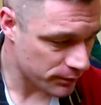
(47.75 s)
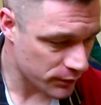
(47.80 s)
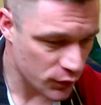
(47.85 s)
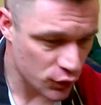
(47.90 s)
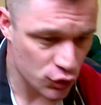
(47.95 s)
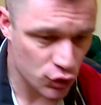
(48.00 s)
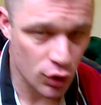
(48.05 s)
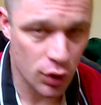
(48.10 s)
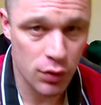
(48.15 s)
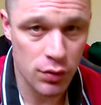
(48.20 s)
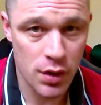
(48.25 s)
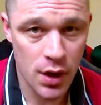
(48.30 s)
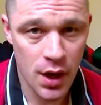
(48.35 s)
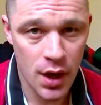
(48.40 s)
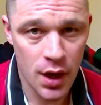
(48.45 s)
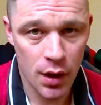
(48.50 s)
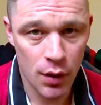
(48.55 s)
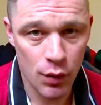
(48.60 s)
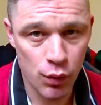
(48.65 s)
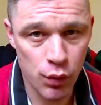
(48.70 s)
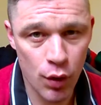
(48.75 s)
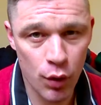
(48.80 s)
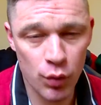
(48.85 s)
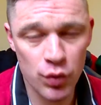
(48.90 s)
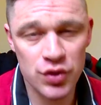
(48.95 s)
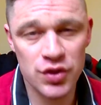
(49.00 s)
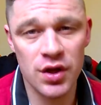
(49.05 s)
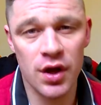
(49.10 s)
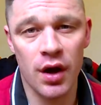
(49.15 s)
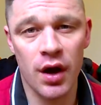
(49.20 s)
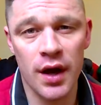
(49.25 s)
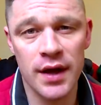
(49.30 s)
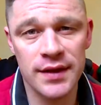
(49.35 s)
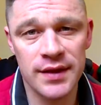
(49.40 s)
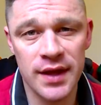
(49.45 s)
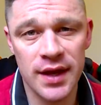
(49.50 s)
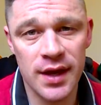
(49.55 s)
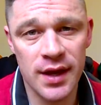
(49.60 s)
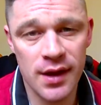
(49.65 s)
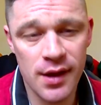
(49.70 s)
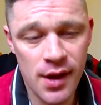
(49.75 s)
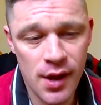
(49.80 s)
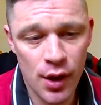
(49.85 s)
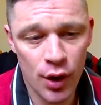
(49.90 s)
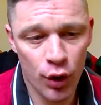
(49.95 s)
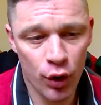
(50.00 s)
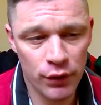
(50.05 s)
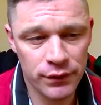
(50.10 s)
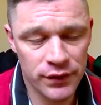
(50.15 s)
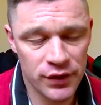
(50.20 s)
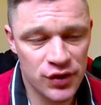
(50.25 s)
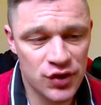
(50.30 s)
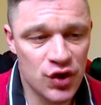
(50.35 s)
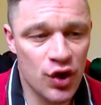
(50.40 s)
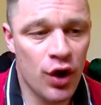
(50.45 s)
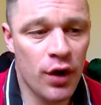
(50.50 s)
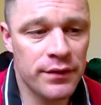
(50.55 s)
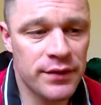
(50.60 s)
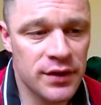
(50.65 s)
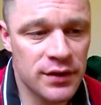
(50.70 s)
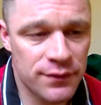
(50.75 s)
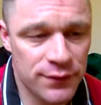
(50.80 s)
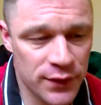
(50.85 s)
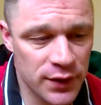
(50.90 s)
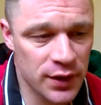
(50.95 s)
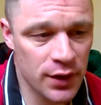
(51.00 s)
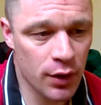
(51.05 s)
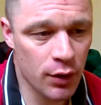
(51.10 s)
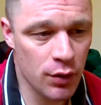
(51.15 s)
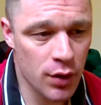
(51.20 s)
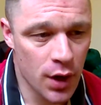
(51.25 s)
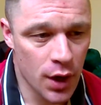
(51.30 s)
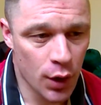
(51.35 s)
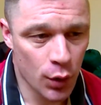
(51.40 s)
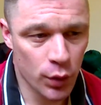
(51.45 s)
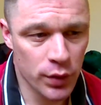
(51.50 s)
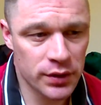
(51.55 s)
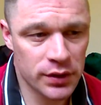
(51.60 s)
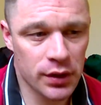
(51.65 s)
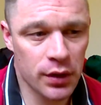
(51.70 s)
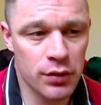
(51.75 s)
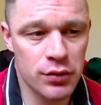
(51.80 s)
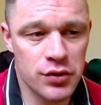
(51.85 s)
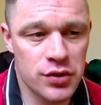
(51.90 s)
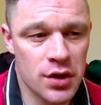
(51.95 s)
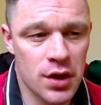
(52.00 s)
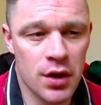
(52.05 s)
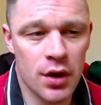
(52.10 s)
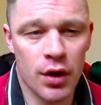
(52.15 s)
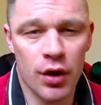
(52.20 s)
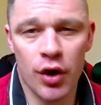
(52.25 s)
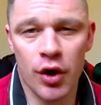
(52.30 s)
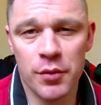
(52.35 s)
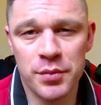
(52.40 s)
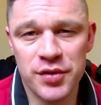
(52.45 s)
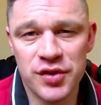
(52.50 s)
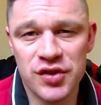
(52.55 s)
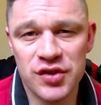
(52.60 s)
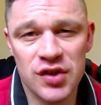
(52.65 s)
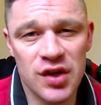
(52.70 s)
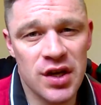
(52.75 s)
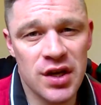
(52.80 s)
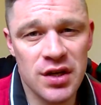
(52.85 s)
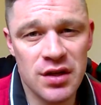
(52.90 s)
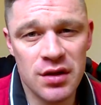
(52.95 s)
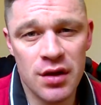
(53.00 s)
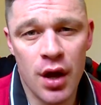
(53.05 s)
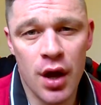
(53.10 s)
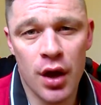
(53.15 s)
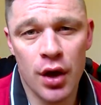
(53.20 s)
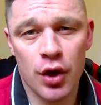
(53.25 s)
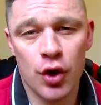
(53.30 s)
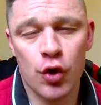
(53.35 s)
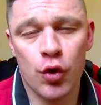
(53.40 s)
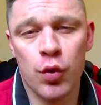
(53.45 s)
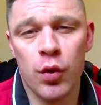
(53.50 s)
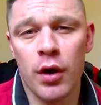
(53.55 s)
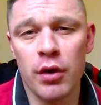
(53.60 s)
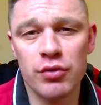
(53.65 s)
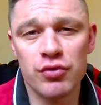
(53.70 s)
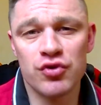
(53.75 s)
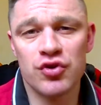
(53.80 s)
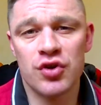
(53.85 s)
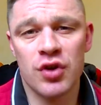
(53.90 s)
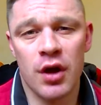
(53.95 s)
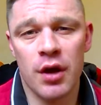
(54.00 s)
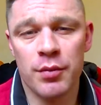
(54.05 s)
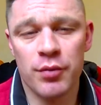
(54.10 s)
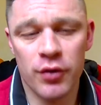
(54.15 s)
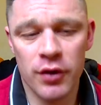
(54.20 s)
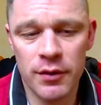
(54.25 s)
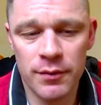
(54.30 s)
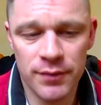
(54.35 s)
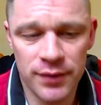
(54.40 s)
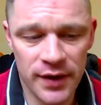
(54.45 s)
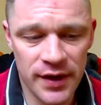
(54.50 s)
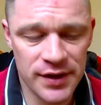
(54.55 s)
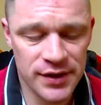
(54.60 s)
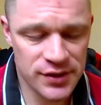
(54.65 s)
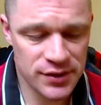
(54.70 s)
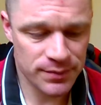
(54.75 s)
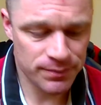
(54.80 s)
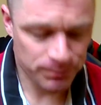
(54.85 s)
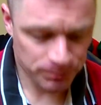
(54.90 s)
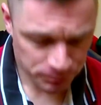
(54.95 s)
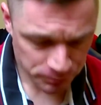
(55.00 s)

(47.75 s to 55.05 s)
So what was the idea of the start of this video with those obscene quotes that I put in place?